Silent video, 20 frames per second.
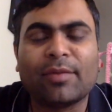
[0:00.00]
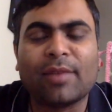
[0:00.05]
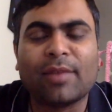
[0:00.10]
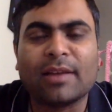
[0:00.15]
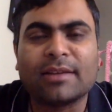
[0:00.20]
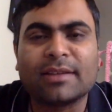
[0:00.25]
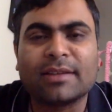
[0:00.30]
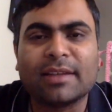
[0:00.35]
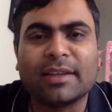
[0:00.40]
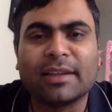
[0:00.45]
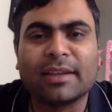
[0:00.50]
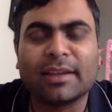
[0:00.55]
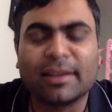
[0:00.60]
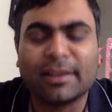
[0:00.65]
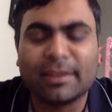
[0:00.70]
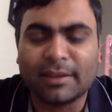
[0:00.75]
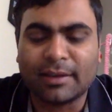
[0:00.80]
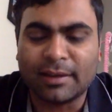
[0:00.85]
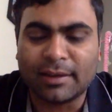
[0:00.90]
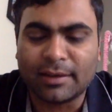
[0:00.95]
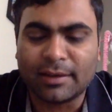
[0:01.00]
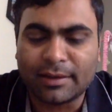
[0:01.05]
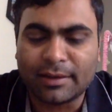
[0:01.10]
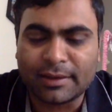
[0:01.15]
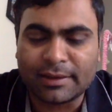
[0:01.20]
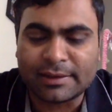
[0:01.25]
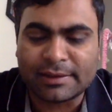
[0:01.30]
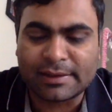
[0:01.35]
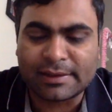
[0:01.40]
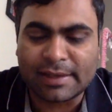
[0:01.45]
fast thinking.
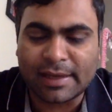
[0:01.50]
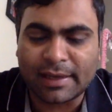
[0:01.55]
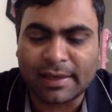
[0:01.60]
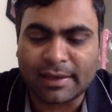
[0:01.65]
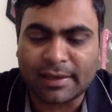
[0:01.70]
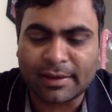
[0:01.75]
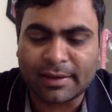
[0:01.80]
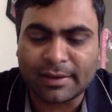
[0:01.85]
It's like